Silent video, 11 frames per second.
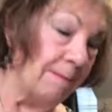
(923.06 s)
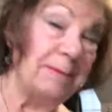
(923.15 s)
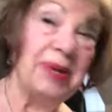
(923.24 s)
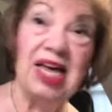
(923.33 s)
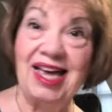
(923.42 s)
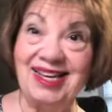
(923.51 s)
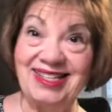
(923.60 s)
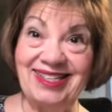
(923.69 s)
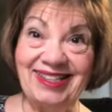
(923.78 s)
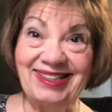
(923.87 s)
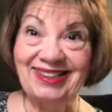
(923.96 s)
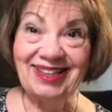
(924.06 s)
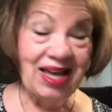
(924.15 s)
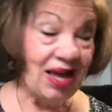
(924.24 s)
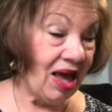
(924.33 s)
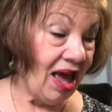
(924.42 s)
But
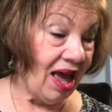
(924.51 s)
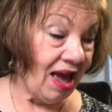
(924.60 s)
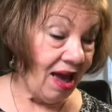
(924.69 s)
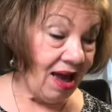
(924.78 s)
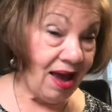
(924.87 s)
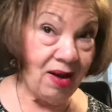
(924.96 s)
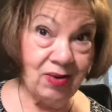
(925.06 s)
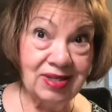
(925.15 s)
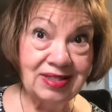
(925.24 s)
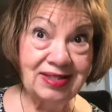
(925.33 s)
I was